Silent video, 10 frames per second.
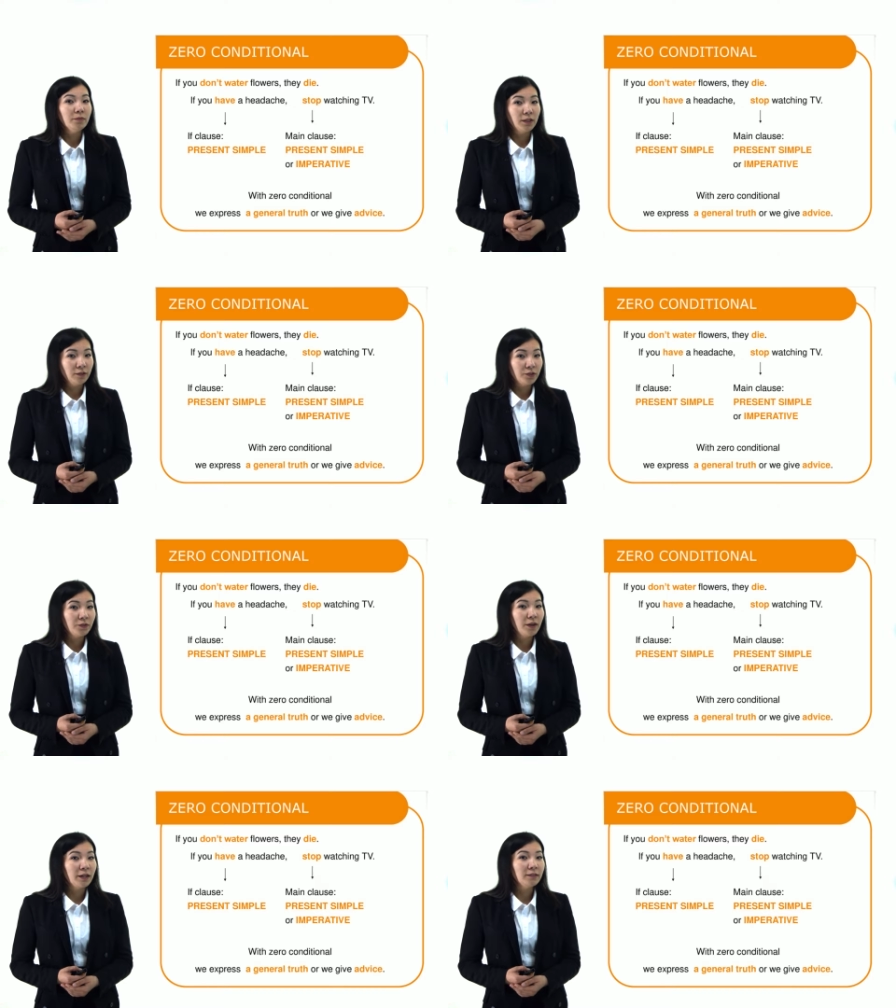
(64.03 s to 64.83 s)
let's
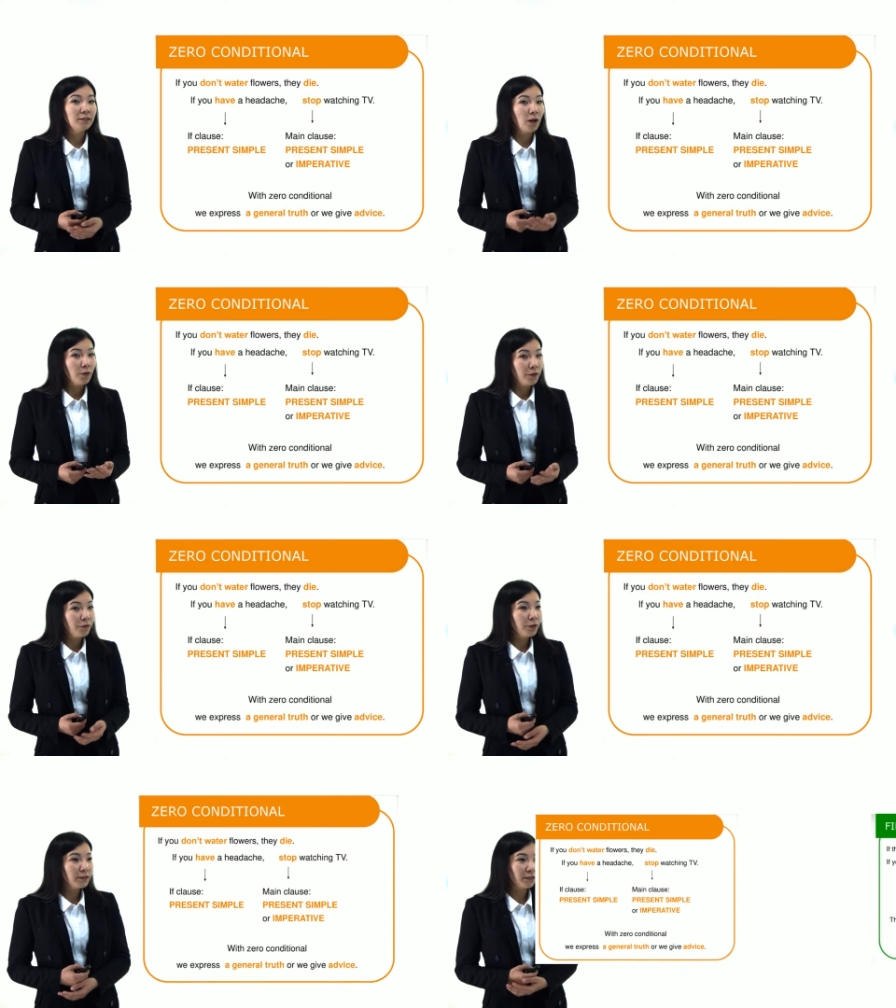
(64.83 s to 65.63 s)
revise our
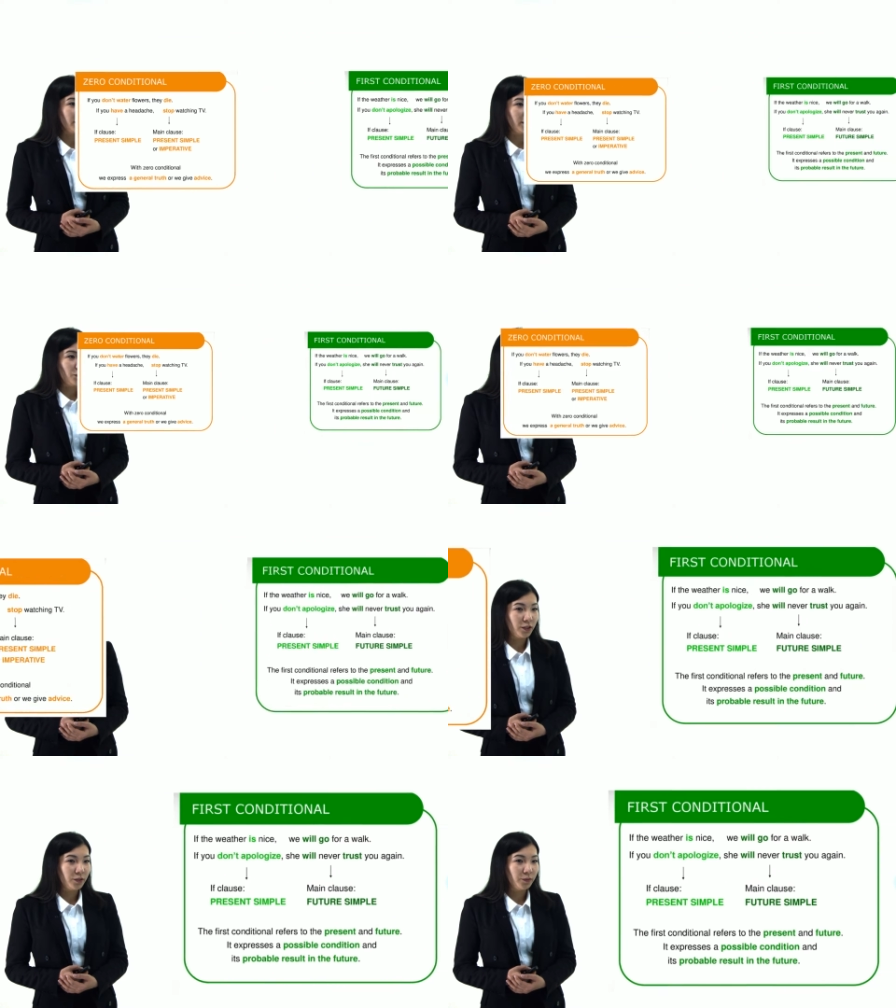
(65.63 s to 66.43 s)
first
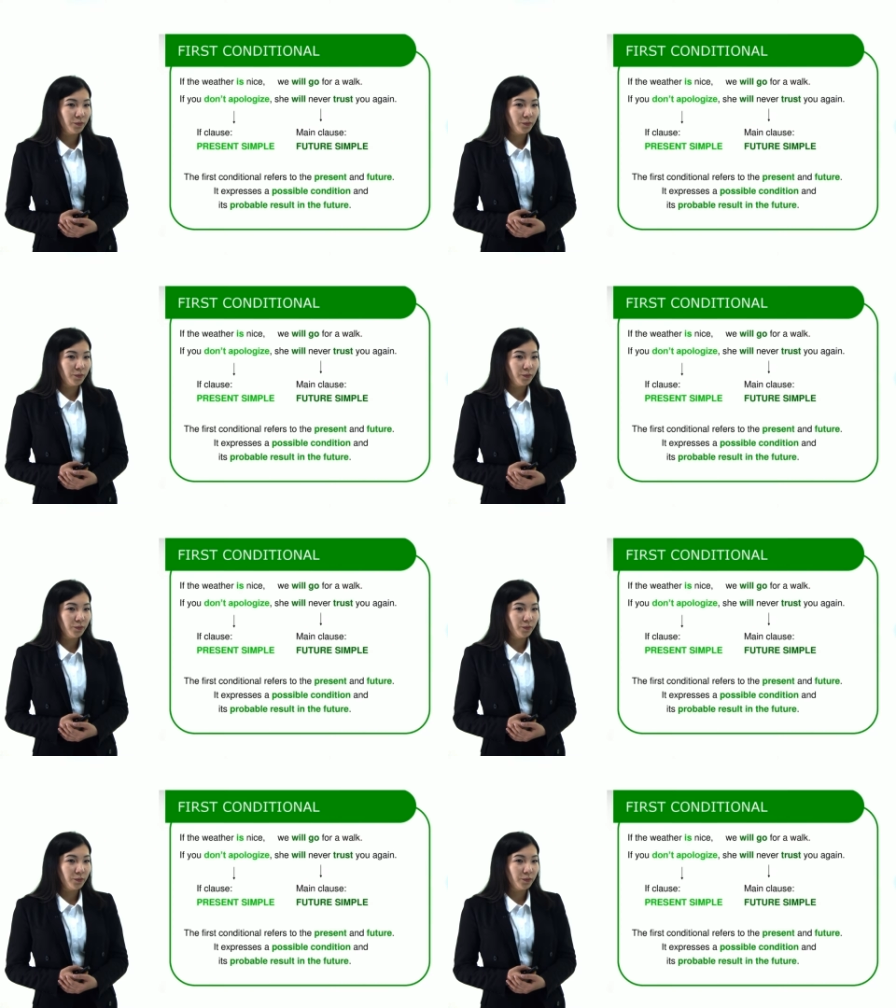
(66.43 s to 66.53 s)
conditional.